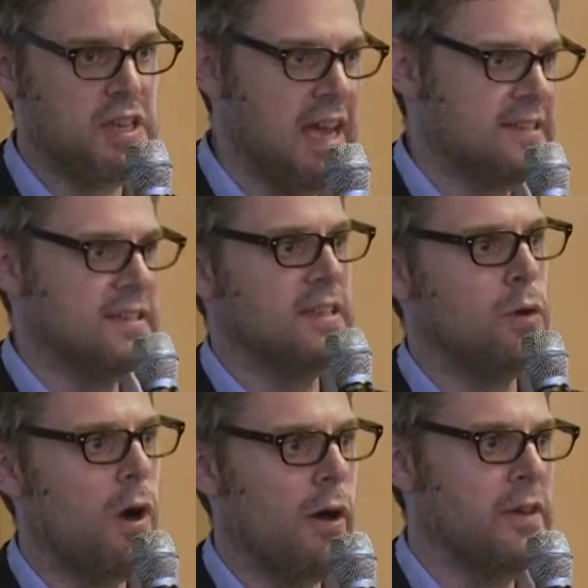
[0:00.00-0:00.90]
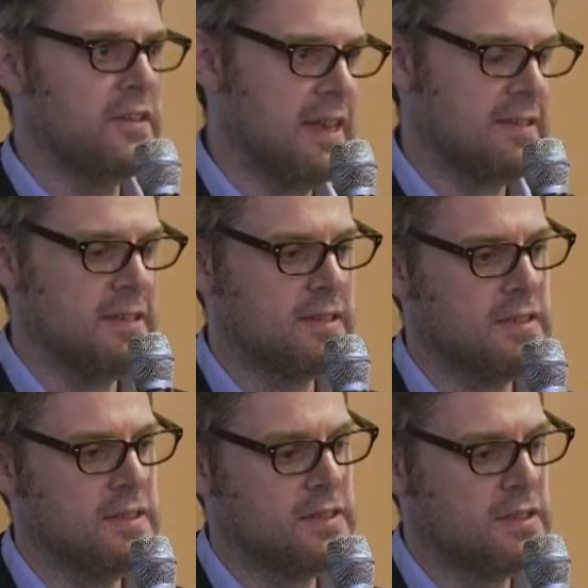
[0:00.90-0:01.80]
Yes, there's inquiries. Yes,
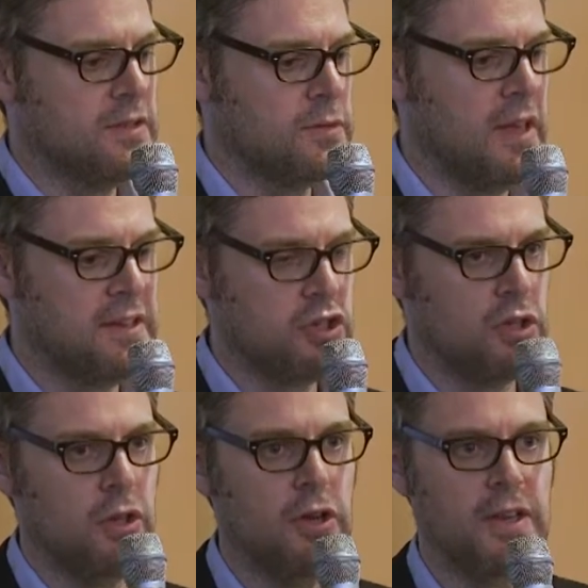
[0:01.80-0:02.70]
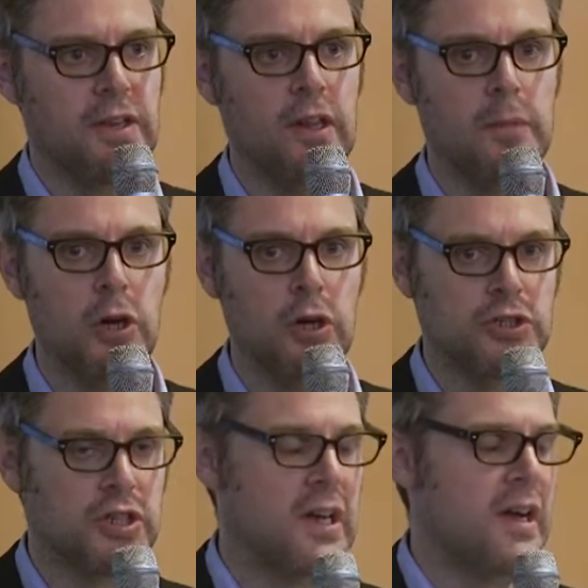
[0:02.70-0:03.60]
there's additional learning that will emerge,